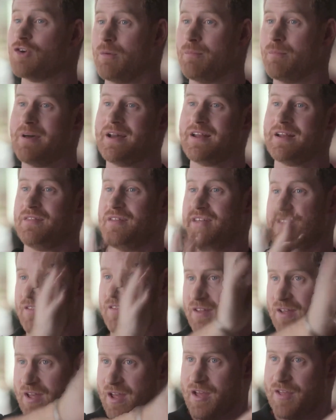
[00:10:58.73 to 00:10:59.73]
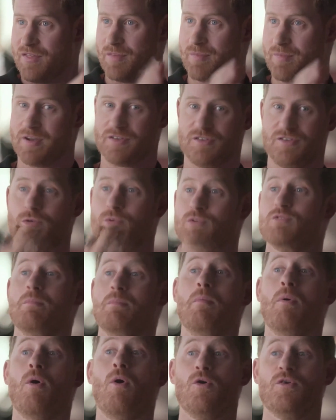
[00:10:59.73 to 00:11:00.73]
they hated her. They stopped
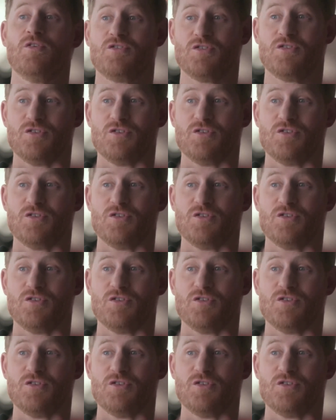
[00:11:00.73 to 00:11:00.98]
because they no